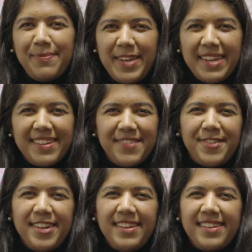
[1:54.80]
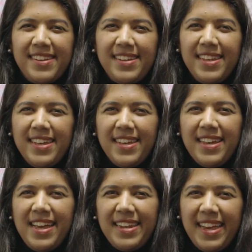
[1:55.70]
in being different
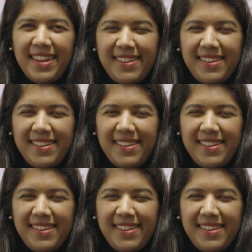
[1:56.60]
and yet